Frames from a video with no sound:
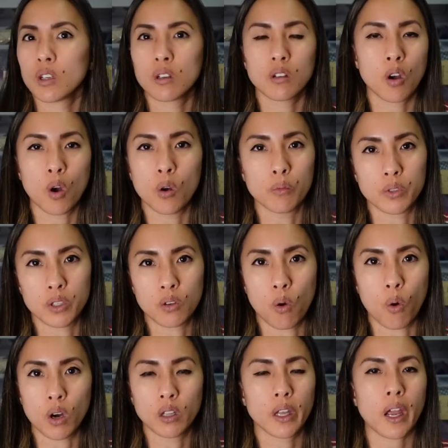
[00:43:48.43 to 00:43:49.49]
home
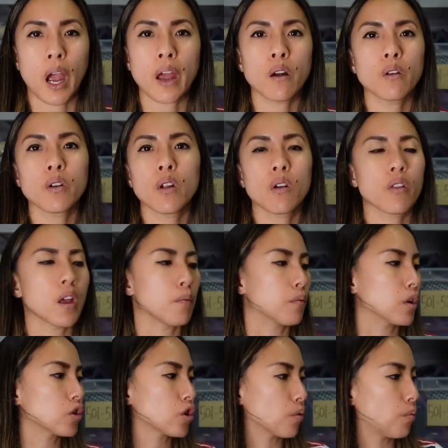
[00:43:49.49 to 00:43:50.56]
decor. Like, I don't know that
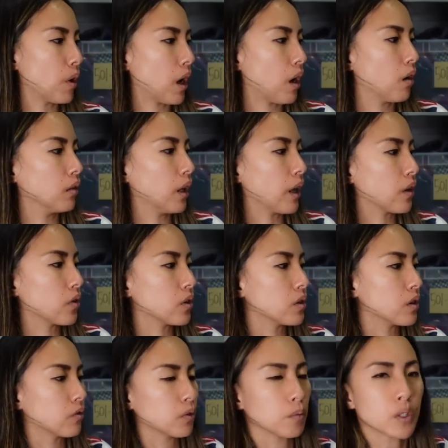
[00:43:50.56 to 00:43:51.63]
much about like the
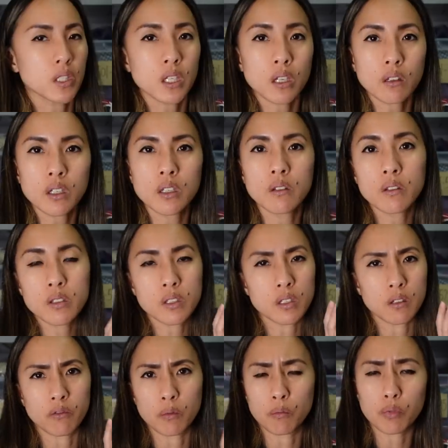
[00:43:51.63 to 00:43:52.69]
different materials, the
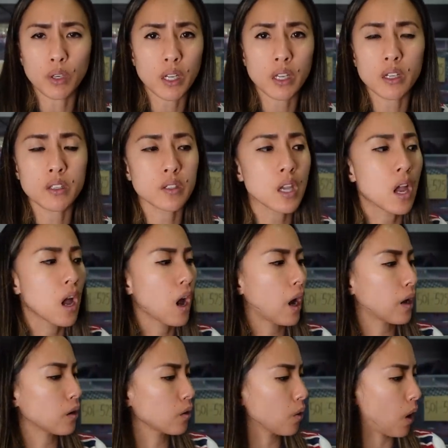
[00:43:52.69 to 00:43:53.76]
different brands. I
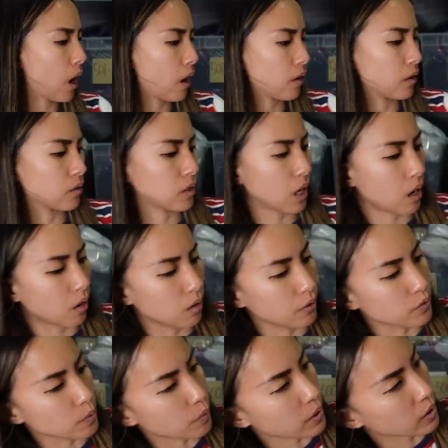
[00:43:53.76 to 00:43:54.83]
don't know how to tell if
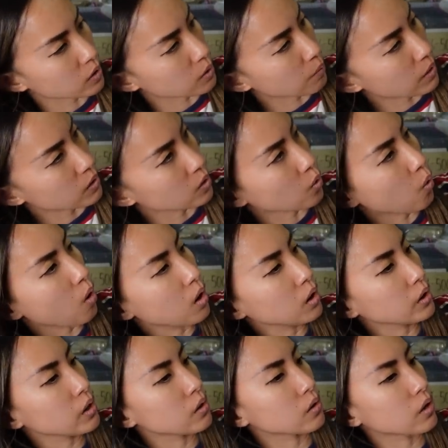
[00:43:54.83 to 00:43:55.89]
something is amazing
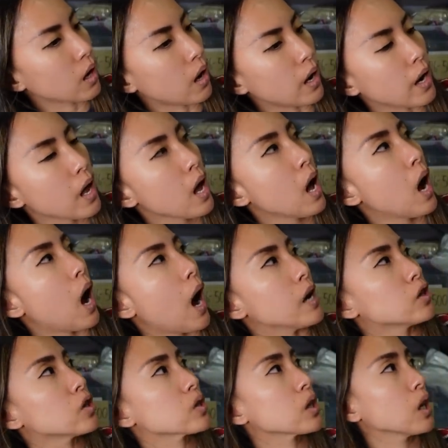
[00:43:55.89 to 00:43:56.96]
quality or not. I
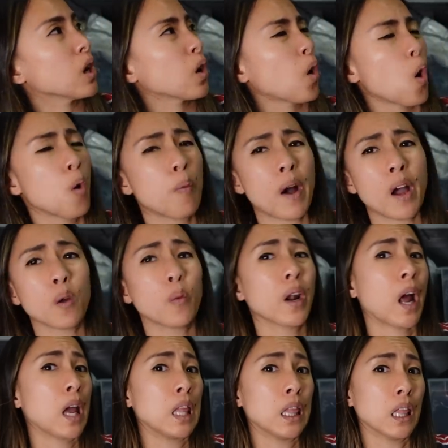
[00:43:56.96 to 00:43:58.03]
just kind of go by what
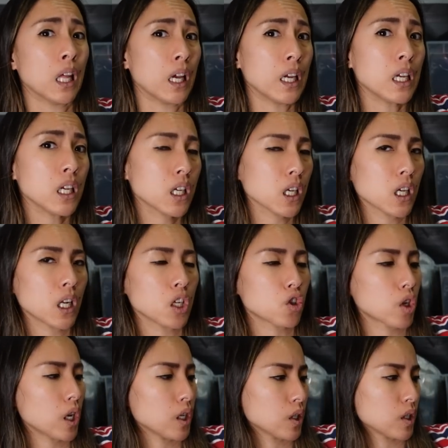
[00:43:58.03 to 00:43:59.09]
I like, and I
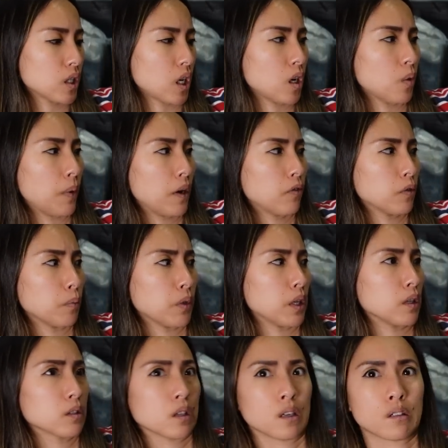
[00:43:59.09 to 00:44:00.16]
try to stay away from
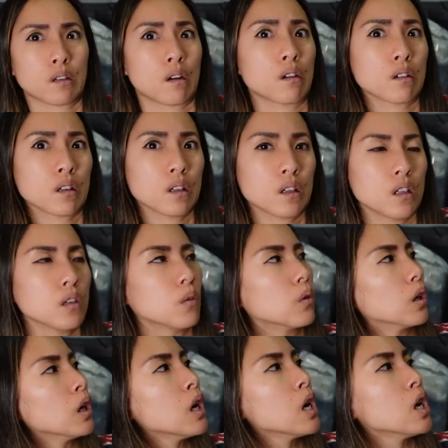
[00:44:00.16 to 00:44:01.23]
things like Target
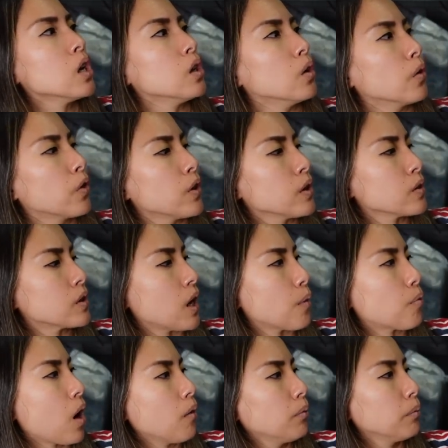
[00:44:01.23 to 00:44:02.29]
or, you know, things that
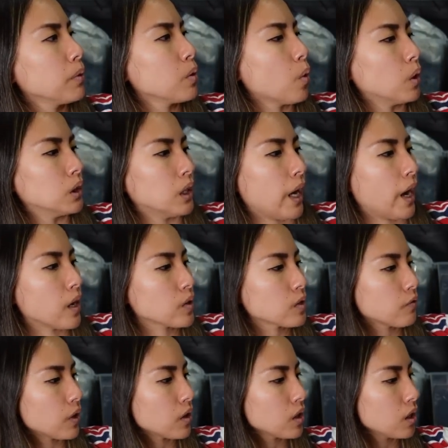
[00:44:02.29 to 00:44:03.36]
probably won't last
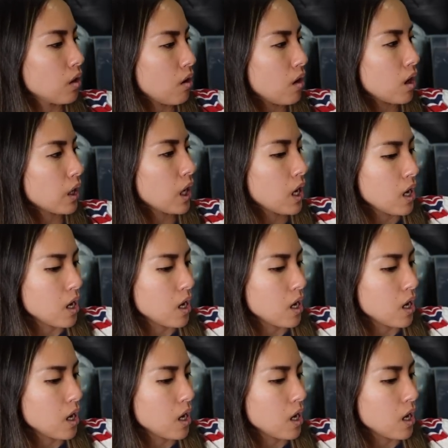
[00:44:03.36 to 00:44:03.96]
very long.